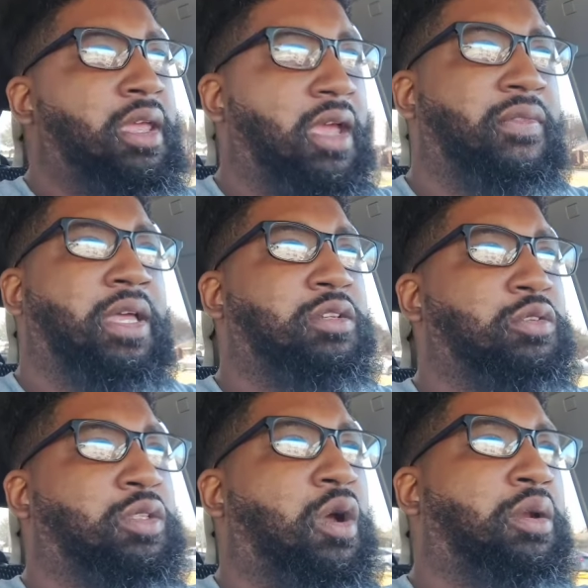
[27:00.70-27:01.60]
If that's you
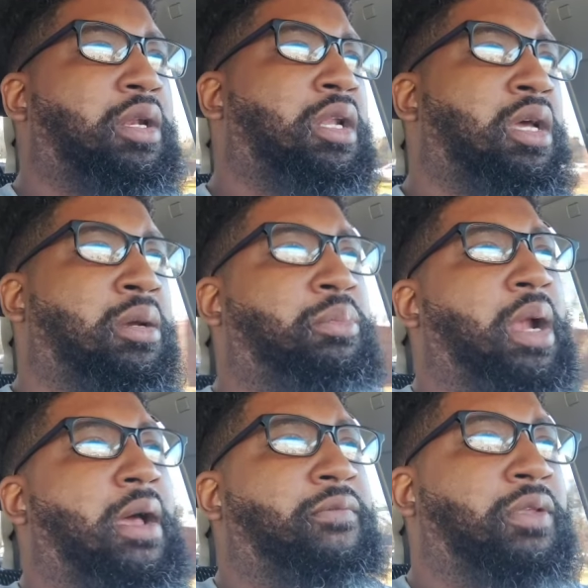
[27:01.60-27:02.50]
starting a
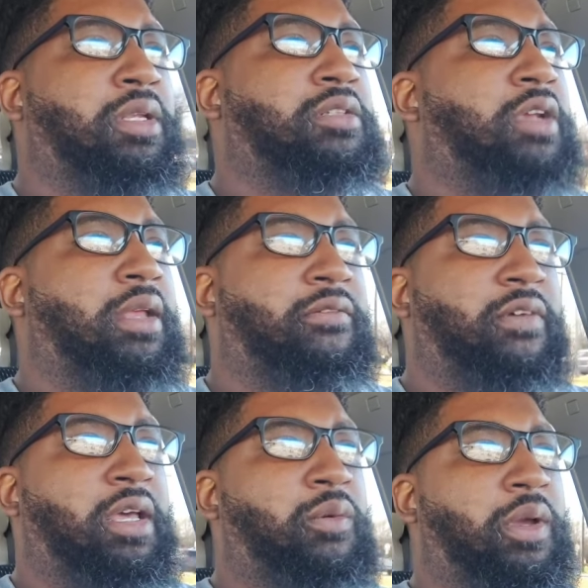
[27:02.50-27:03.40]
nonprofit and trying to
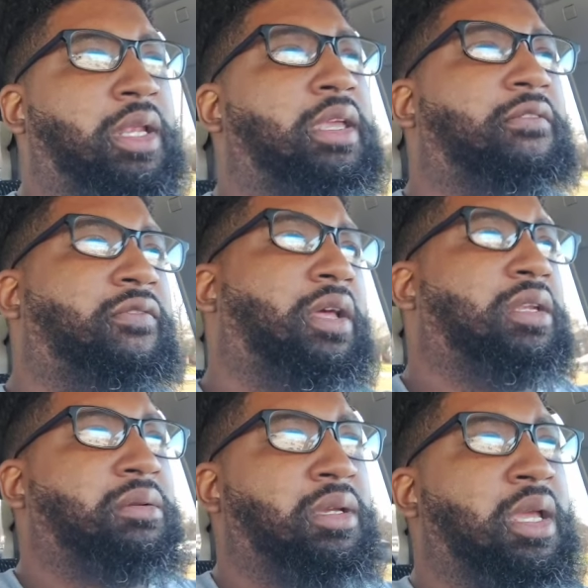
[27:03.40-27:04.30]
find a way to get
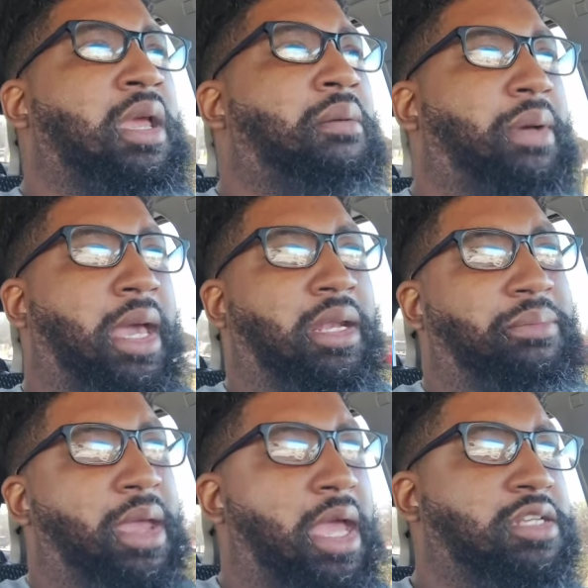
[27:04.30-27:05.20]
funding behind a
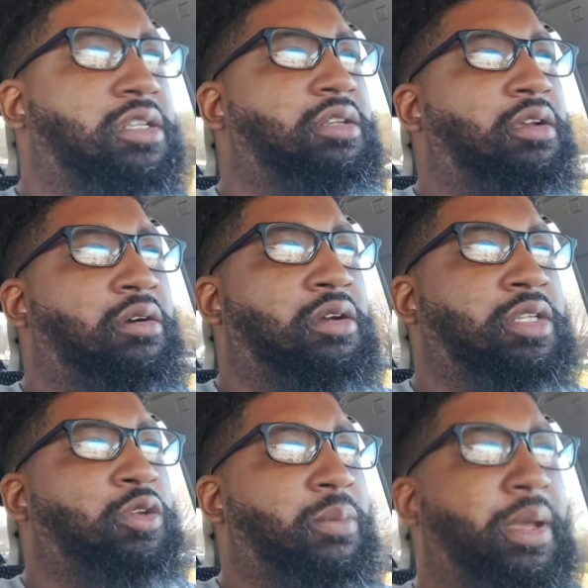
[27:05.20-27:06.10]
passion of yours,
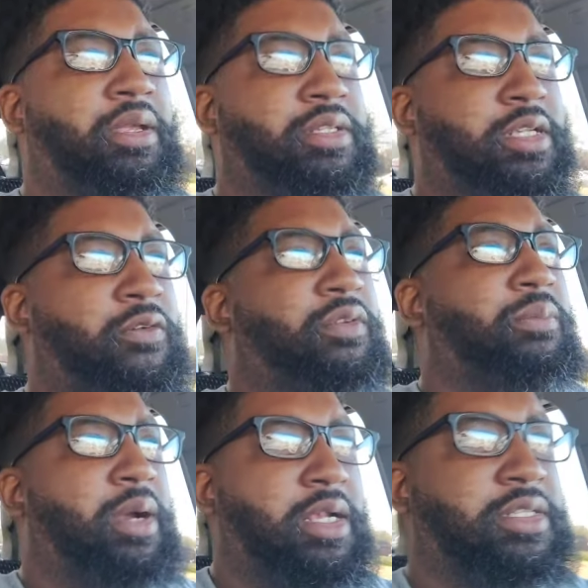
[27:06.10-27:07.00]
and you can pay yourself in the
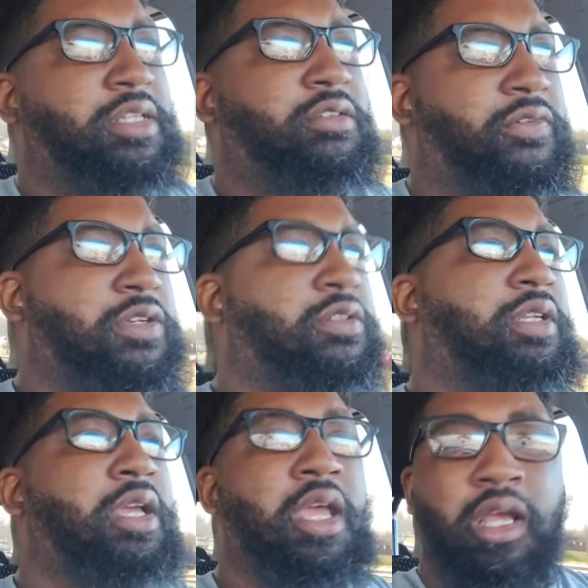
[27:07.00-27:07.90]
process
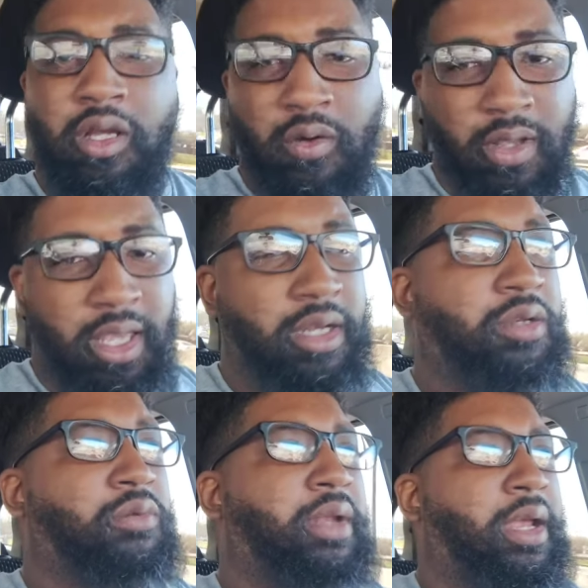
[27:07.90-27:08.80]
eventually, go ahead
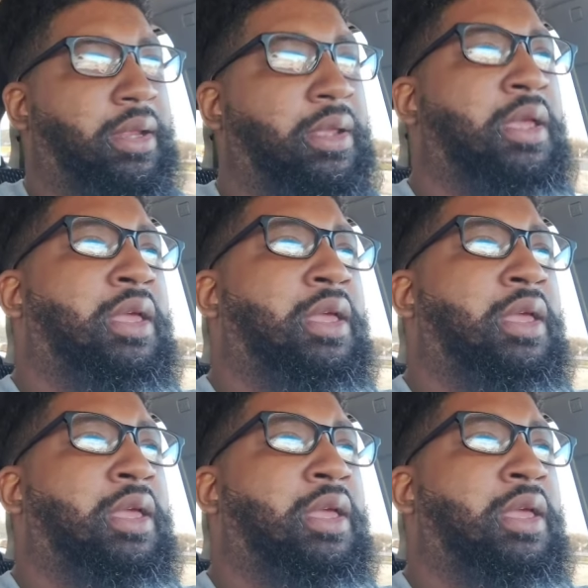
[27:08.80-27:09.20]
and do that.